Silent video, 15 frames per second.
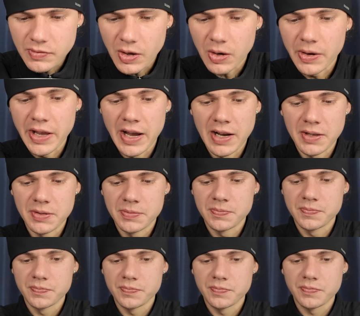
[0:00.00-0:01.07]
Oh yeah.
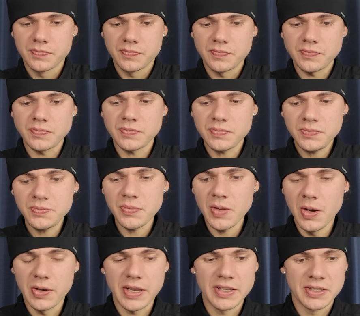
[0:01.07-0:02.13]

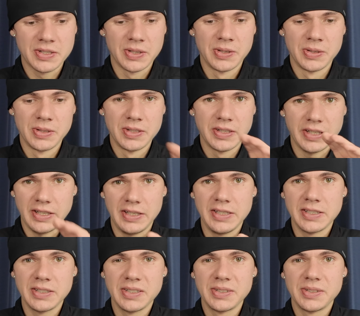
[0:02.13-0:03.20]
Okay, so
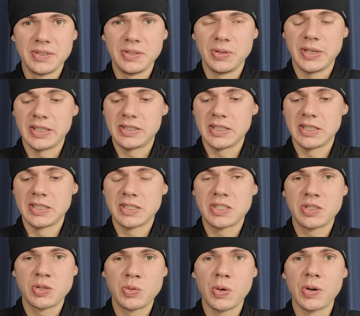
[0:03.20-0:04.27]
here you get the
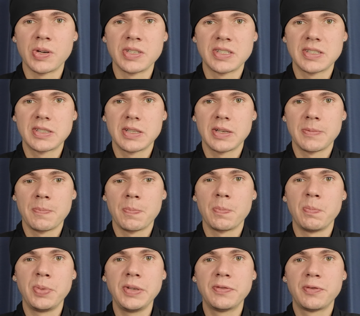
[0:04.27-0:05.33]
strongest
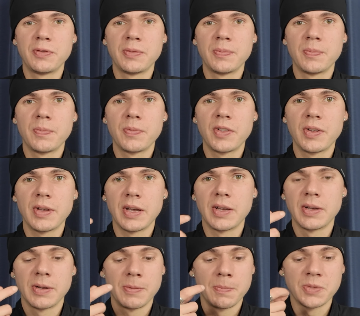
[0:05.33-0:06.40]
beef
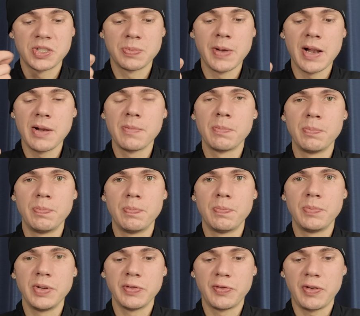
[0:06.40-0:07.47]
smell,
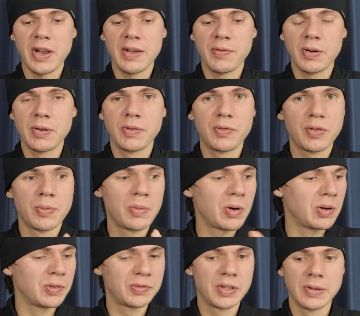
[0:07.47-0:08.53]
beef flavor from
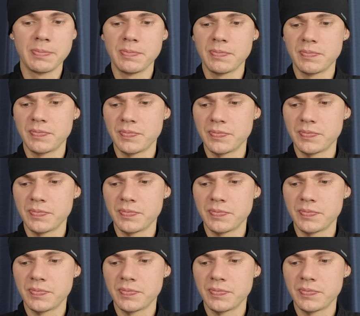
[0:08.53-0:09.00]
all of them.